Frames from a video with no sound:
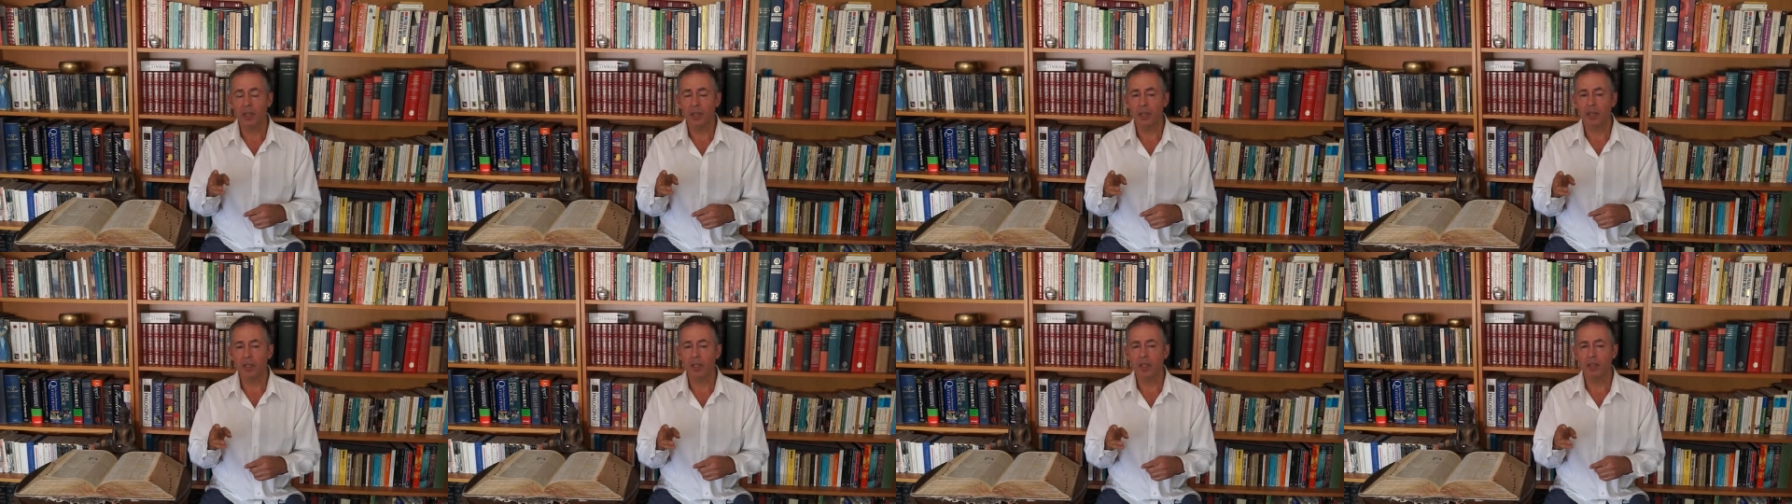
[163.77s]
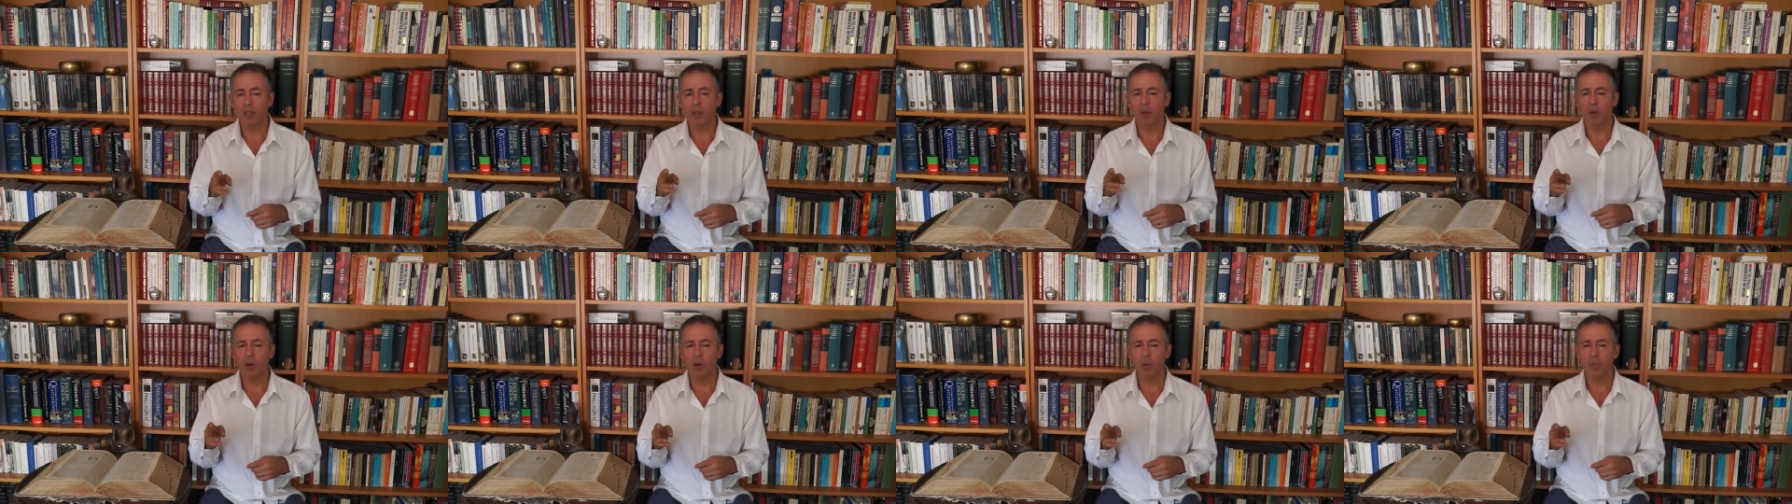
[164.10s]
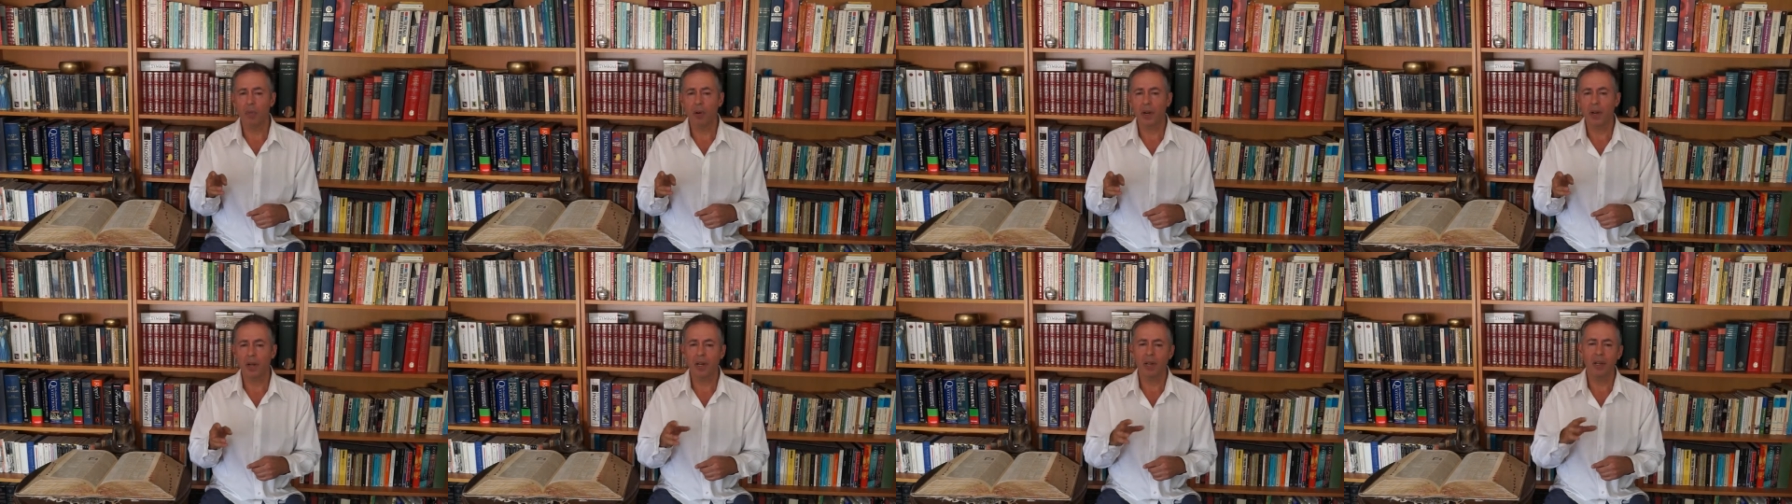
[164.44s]
it's
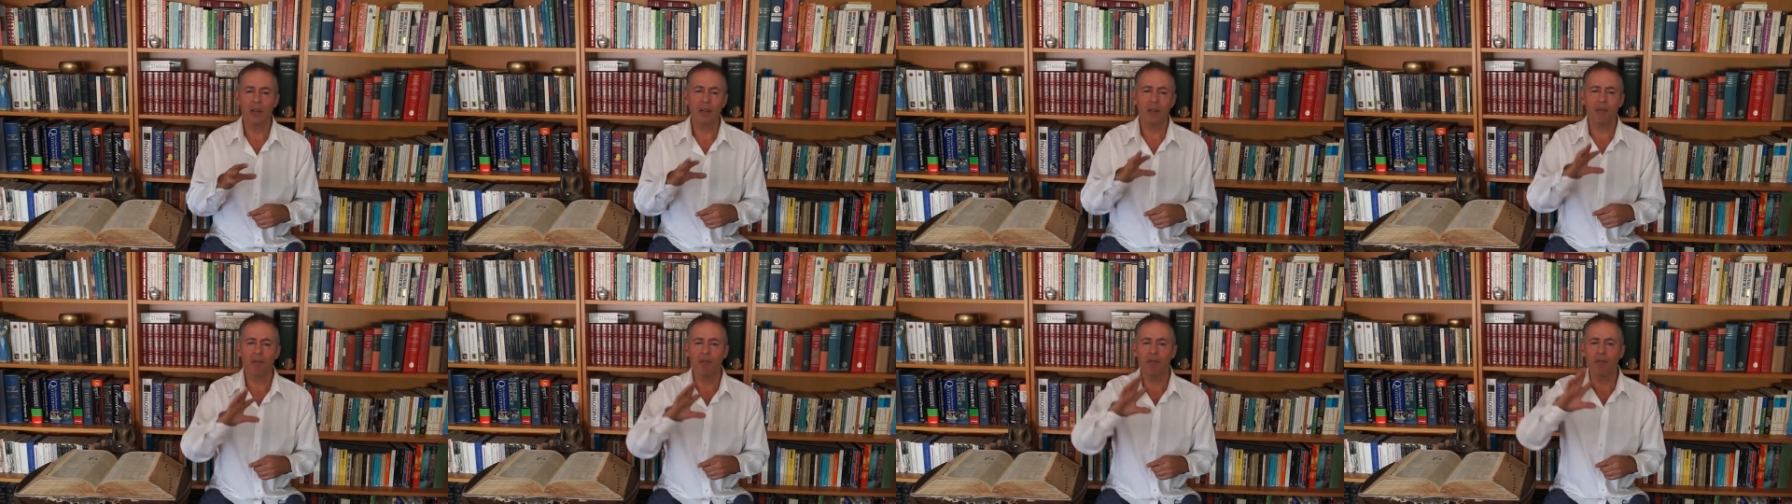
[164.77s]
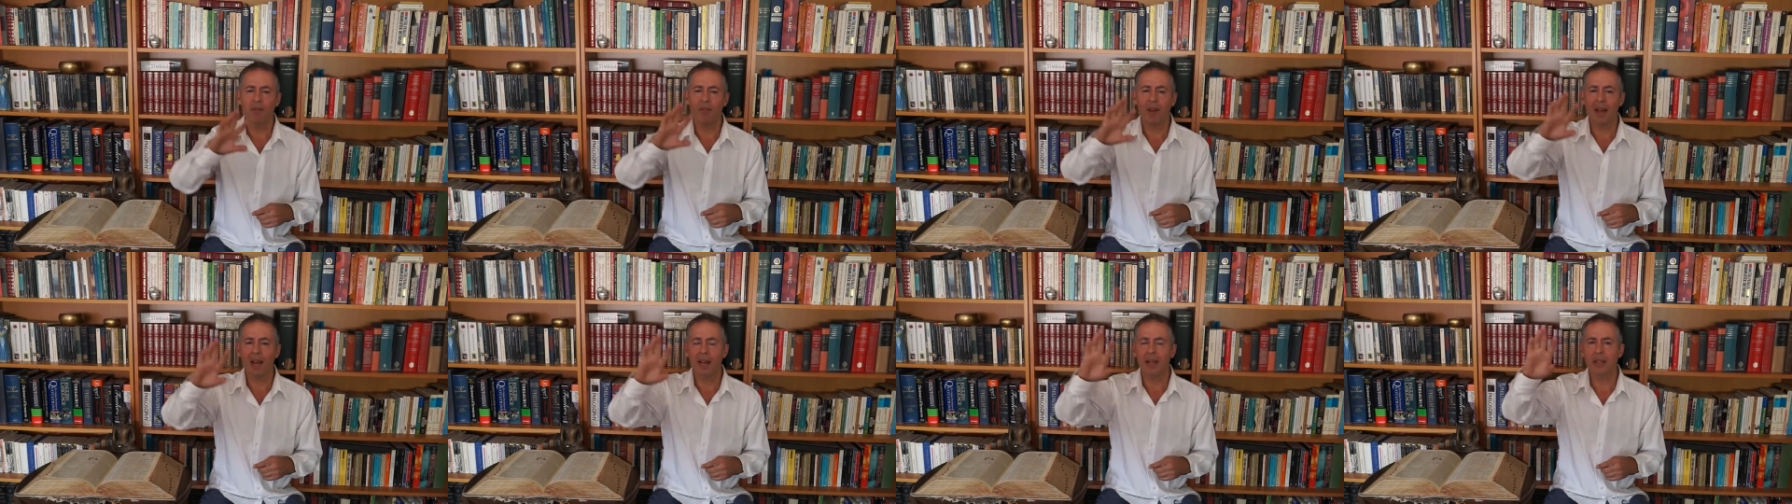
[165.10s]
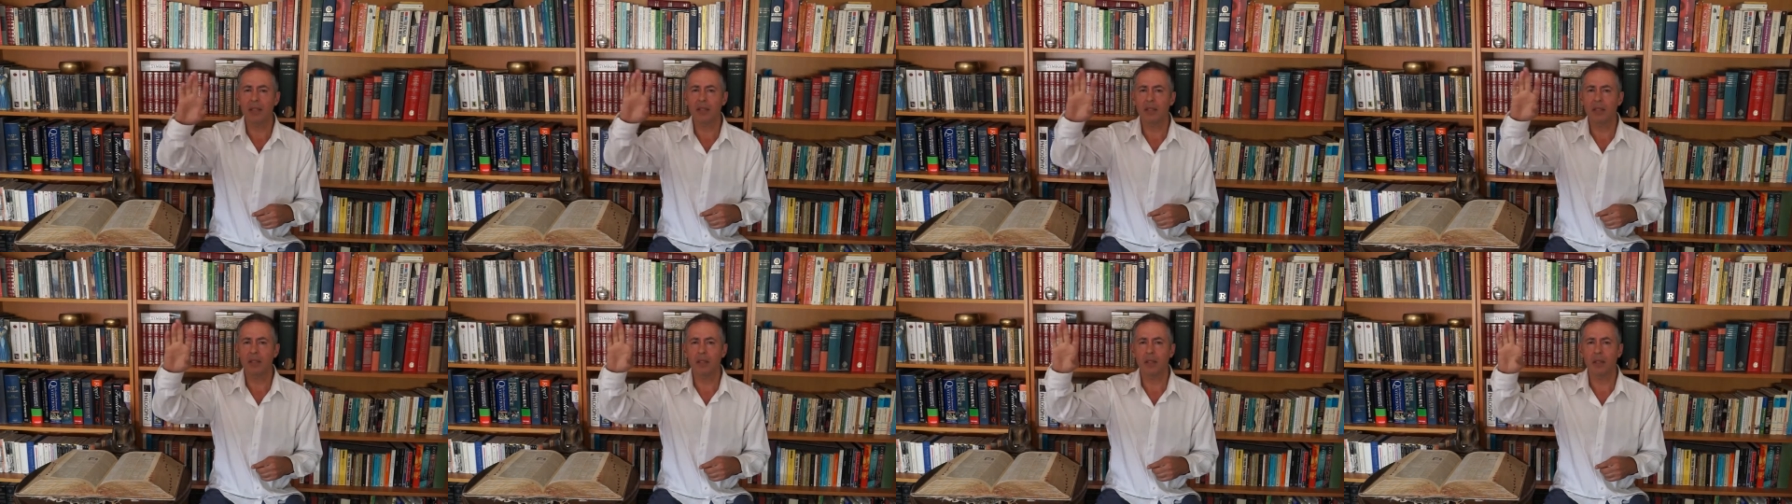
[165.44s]
incorporated a
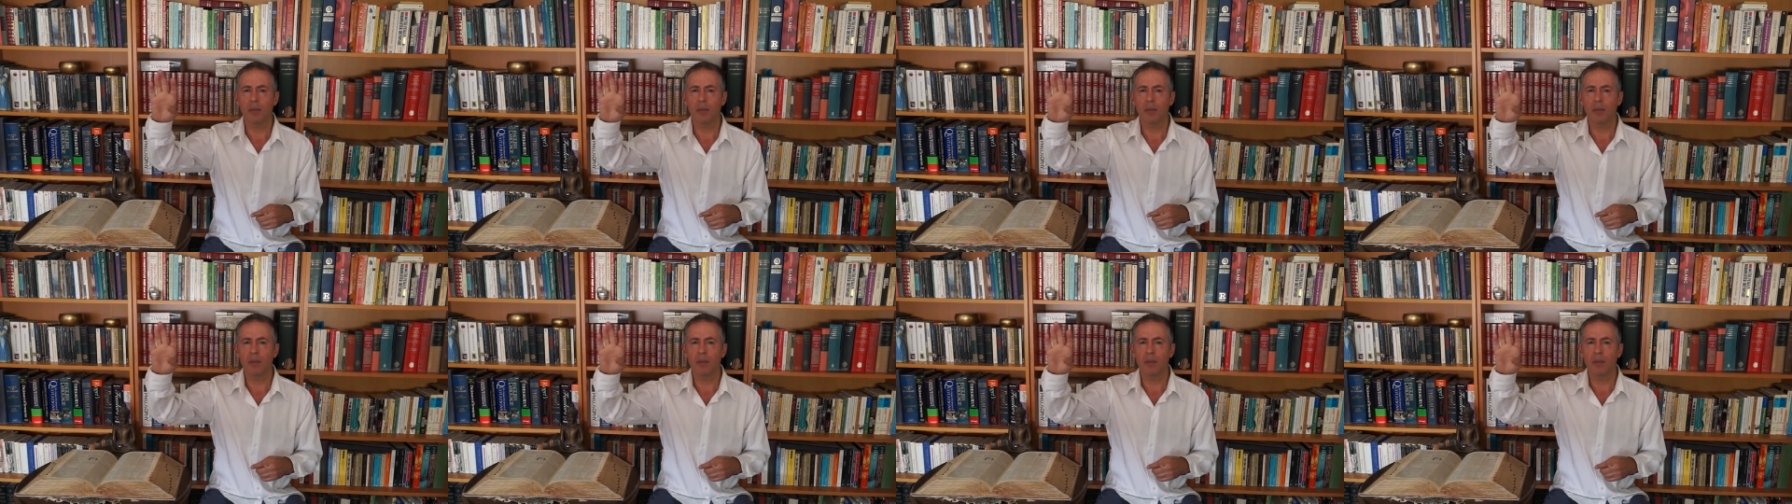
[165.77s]
vast